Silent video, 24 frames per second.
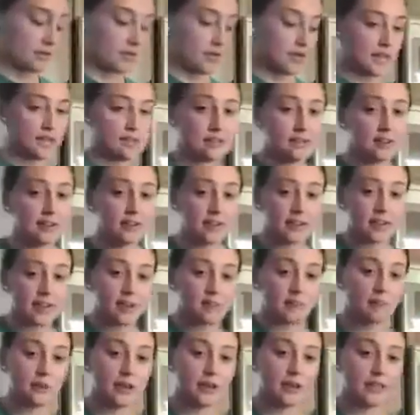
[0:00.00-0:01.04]
It's gonna
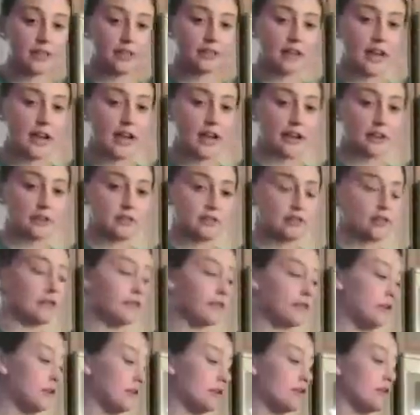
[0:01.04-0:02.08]
get pretty loud, so if
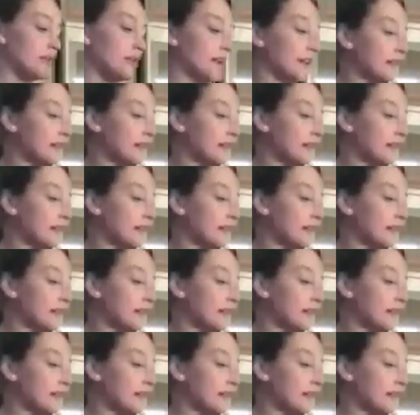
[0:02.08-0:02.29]
you don't like